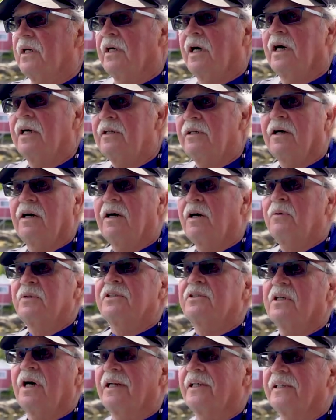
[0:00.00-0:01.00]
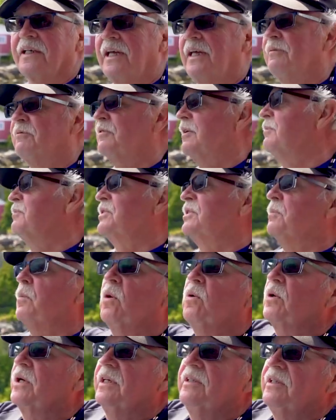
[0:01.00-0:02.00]
I always thought it came from
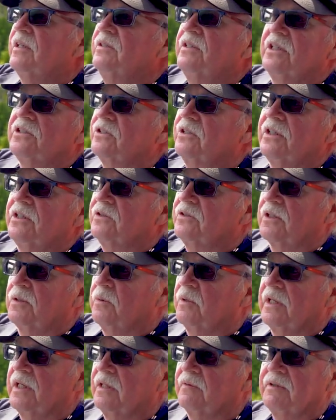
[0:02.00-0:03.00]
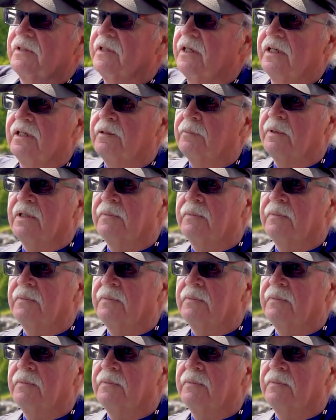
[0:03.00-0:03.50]
smoke in the distance or whatever there,